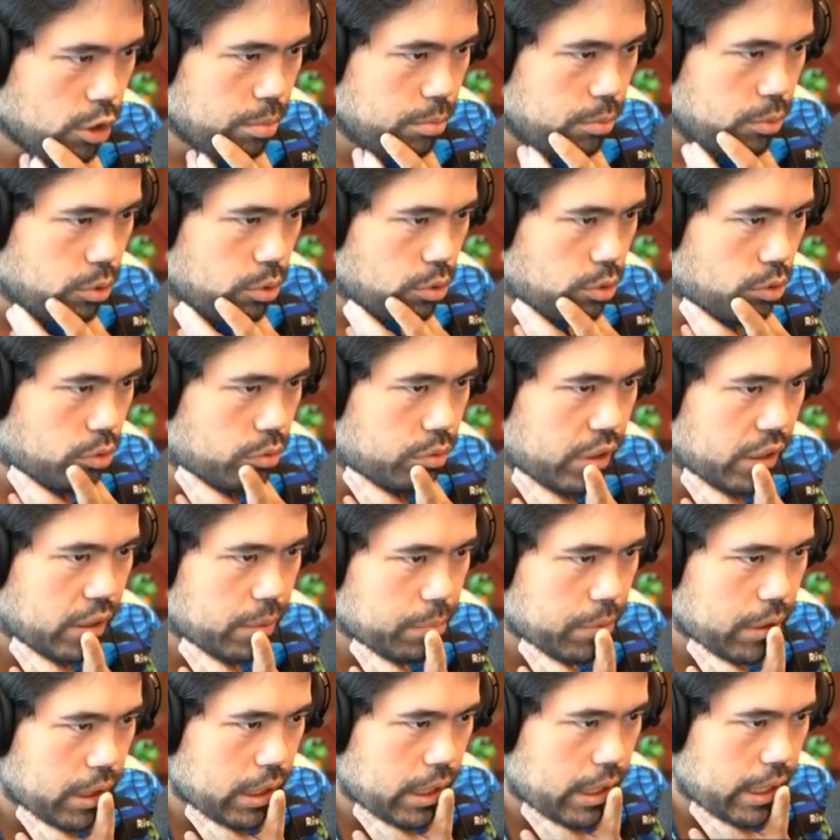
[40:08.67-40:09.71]
move. I can
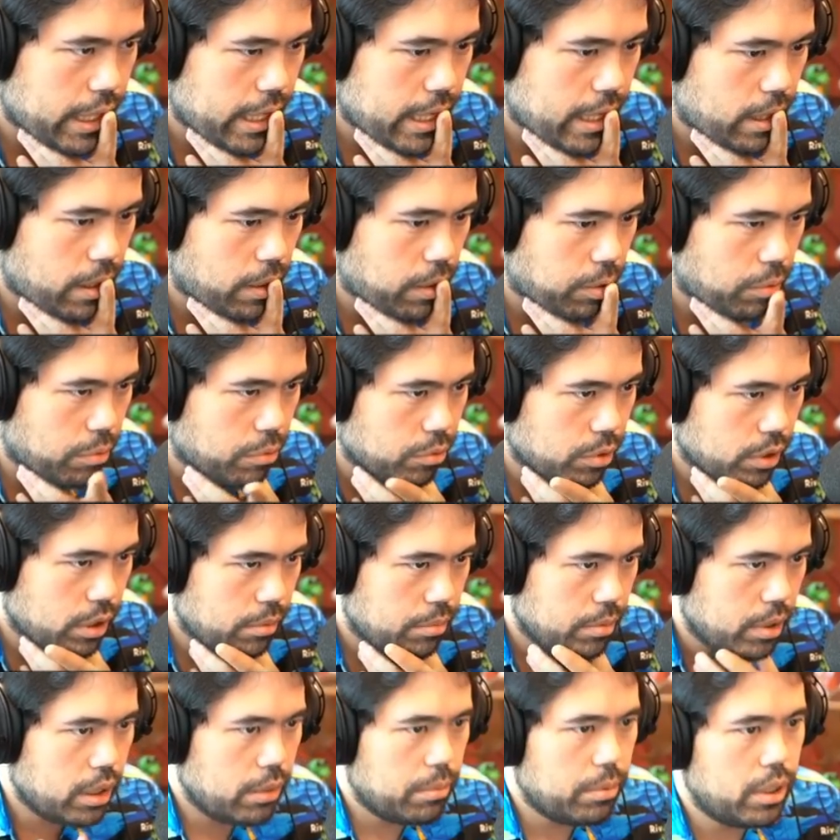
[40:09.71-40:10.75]
play a3,
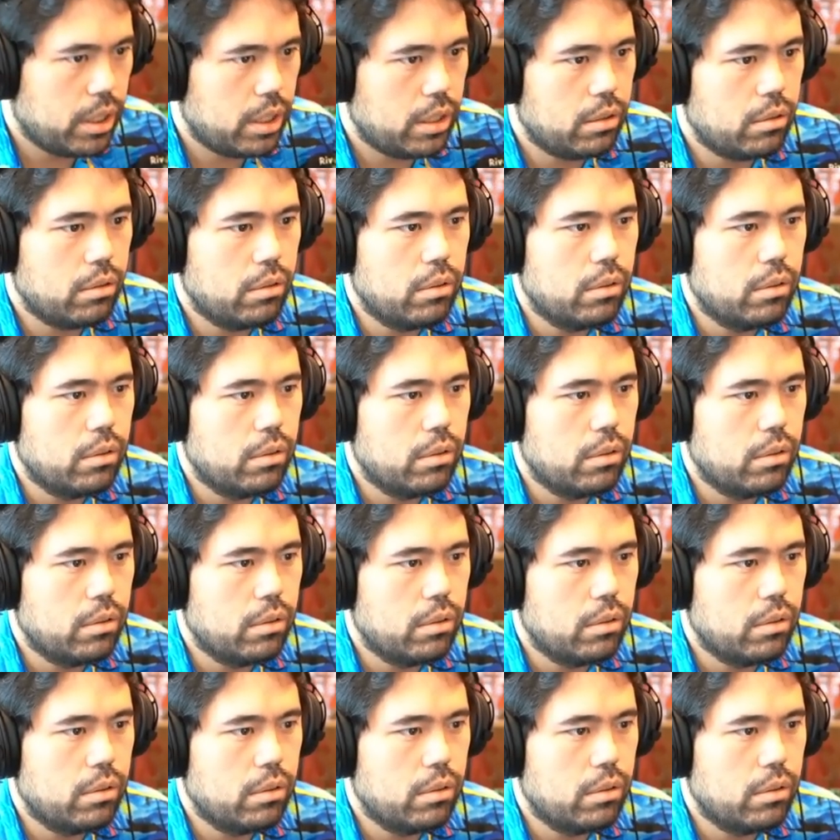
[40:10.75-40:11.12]
maybe.